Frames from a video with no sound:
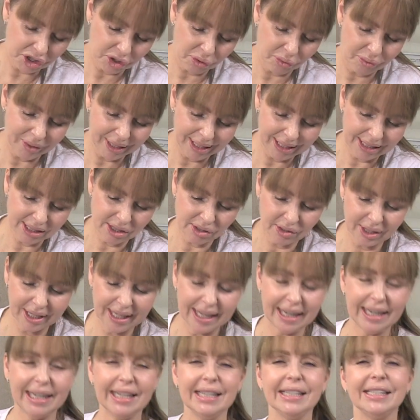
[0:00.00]
you're really sort of
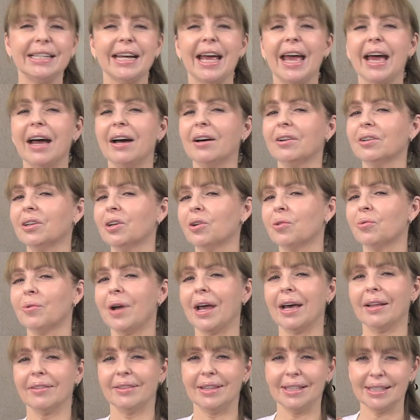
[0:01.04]
getting down
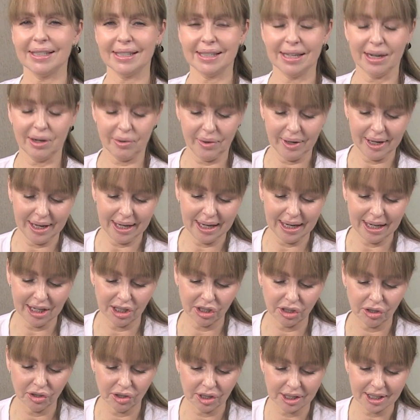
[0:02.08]
around this area here
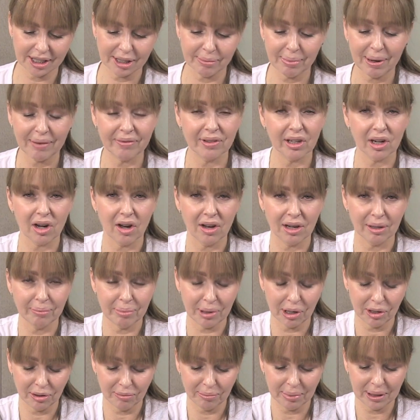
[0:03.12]
too, just above the
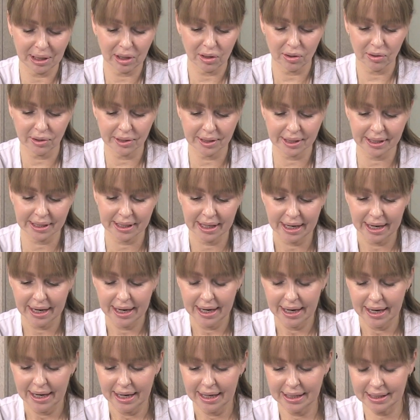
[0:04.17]
collarbone, because
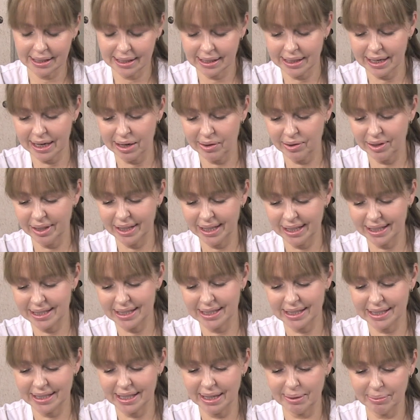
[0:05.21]
it's an area that
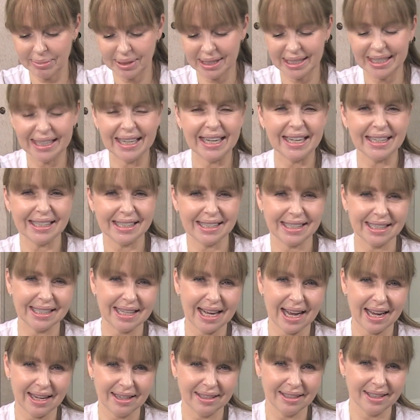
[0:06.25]
seems to get
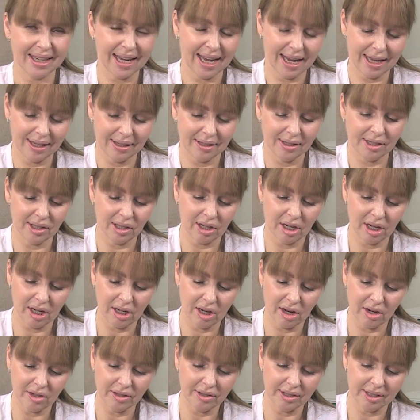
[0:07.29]
sun and that a
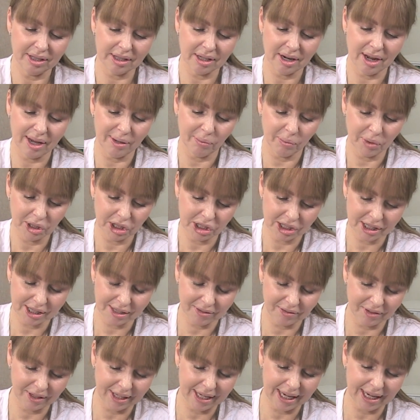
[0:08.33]
lot of the time we
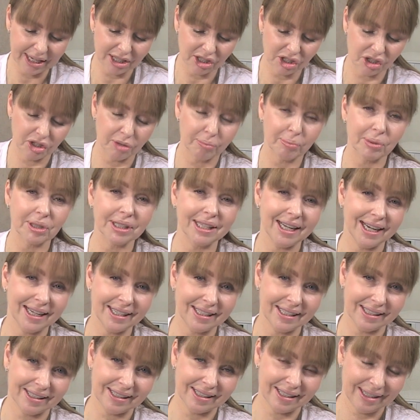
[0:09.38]
just forget to
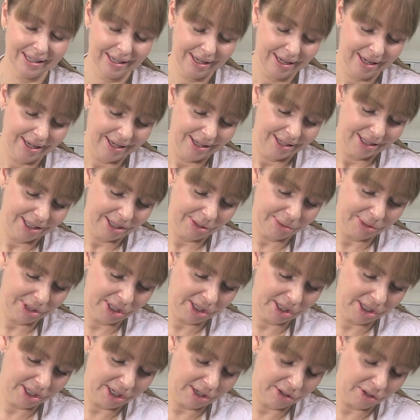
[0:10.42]
protect it. So
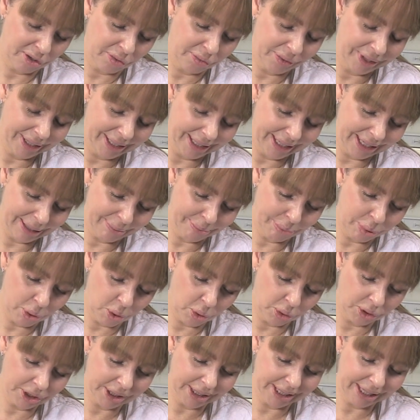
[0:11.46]
it's a really
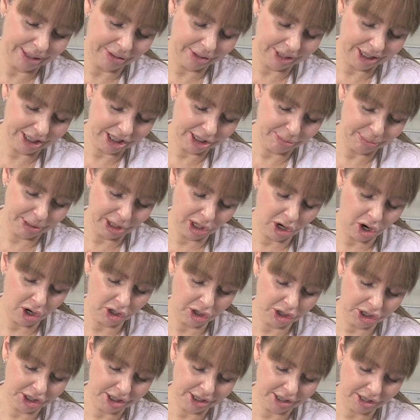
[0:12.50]
important area to be
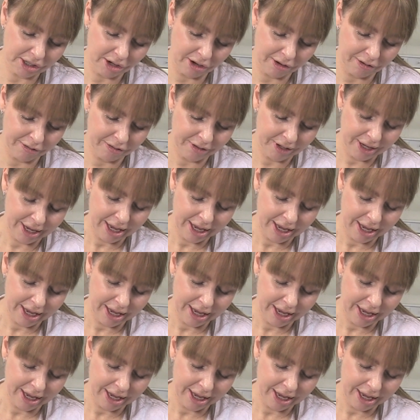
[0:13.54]
conscious of,